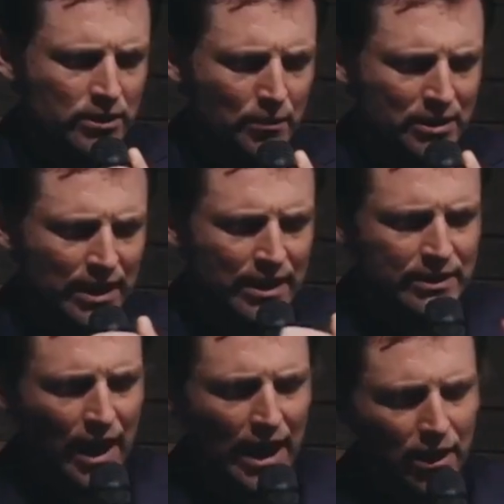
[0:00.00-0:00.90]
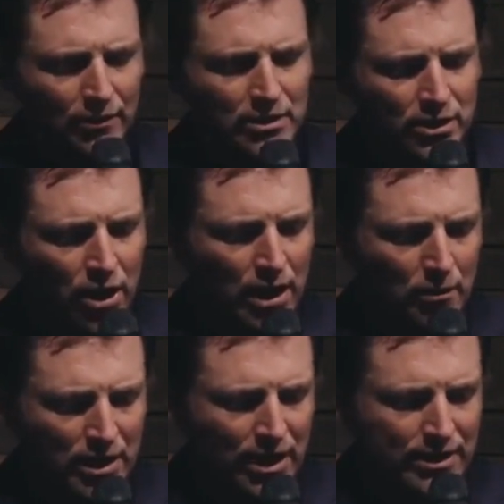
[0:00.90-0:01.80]
So I'm going to say the title of a song
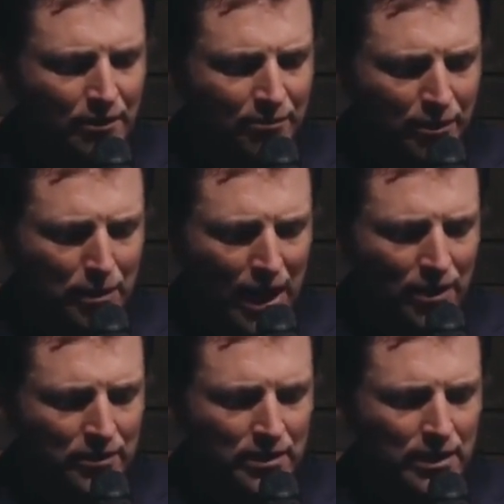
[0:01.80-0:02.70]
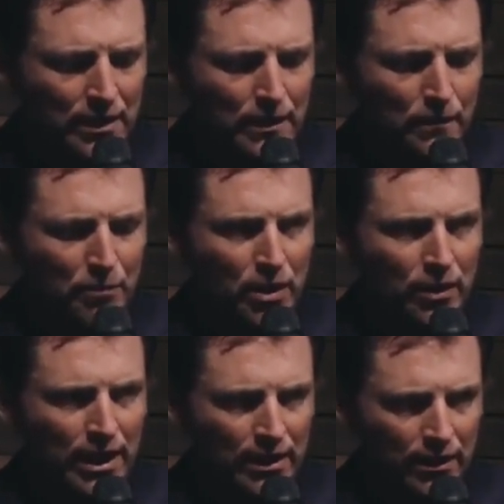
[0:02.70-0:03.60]
and I want you guys to flip out.
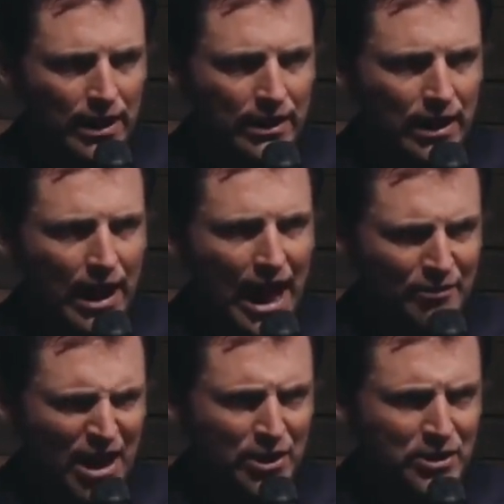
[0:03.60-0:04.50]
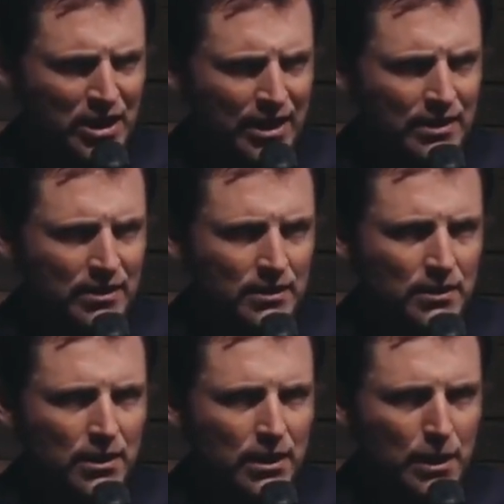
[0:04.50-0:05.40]
Like, like have energy.
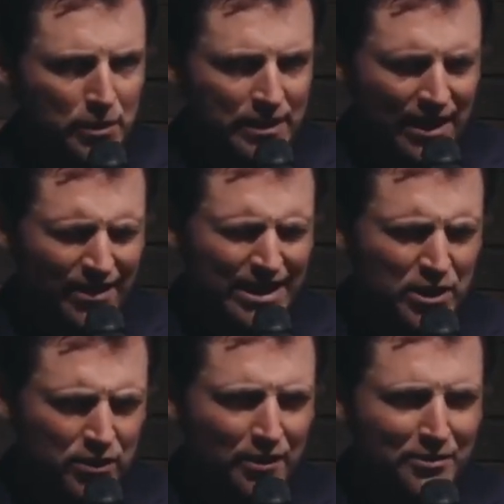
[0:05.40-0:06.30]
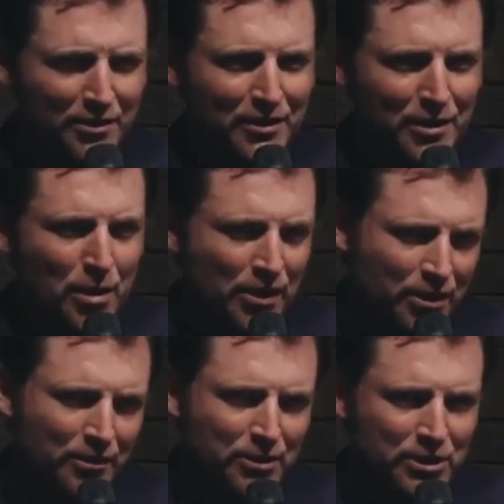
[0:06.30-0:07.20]
Like pretend like you love the
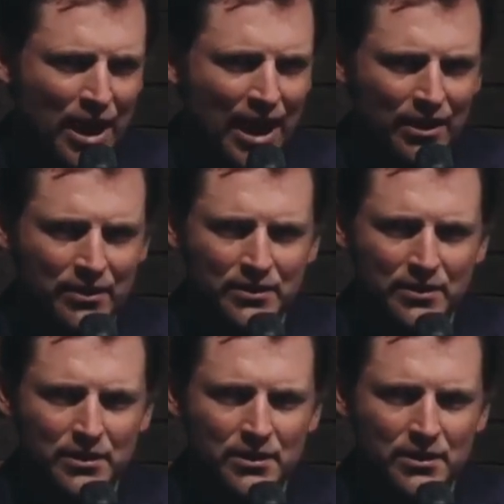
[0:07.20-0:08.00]
mother of your child